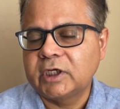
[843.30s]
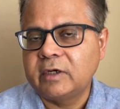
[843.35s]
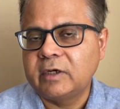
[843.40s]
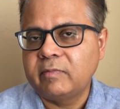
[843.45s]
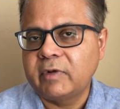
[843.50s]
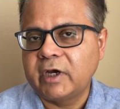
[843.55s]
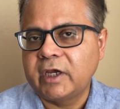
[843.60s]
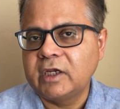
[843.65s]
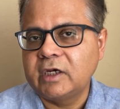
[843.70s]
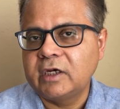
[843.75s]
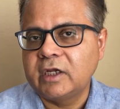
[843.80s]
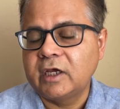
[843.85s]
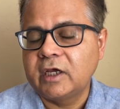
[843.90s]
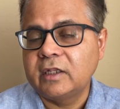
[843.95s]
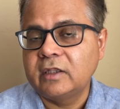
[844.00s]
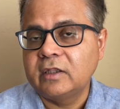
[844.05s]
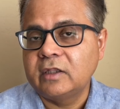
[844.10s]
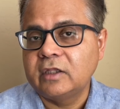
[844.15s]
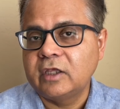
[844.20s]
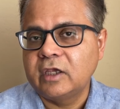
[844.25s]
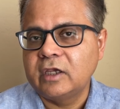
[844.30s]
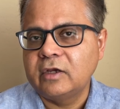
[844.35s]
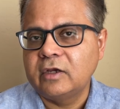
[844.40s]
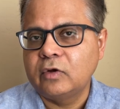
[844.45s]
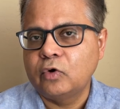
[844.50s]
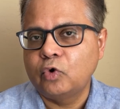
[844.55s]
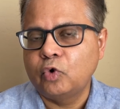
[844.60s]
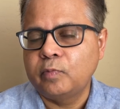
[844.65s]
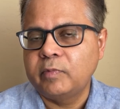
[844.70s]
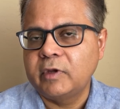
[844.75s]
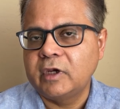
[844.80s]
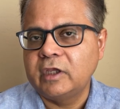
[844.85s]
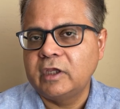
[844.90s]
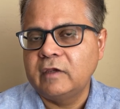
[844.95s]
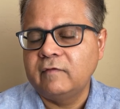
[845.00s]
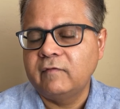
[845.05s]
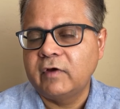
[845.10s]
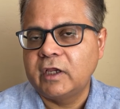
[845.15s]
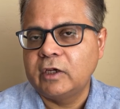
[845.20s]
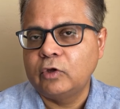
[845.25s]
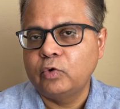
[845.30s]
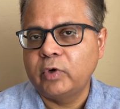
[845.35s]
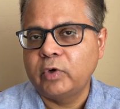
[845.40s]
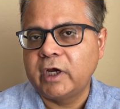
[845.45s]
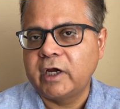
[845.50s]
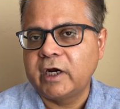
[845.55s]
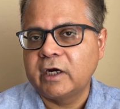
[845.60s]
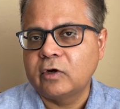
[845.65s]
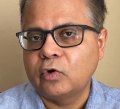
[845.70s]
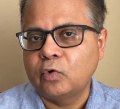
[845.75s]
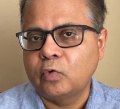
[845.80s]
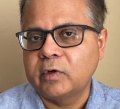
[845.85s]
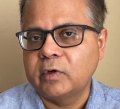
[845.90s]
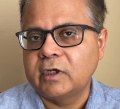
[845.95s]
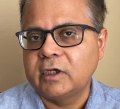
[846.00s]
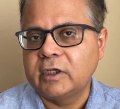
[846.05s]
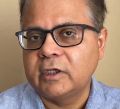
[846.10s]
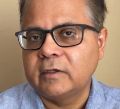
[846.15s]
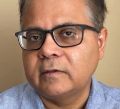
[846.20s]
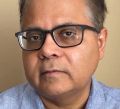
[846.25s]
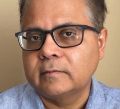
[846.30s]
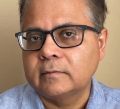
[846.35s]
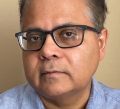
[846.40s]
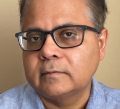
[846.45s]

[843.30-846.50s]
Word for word: in mind and think globally while you act locally.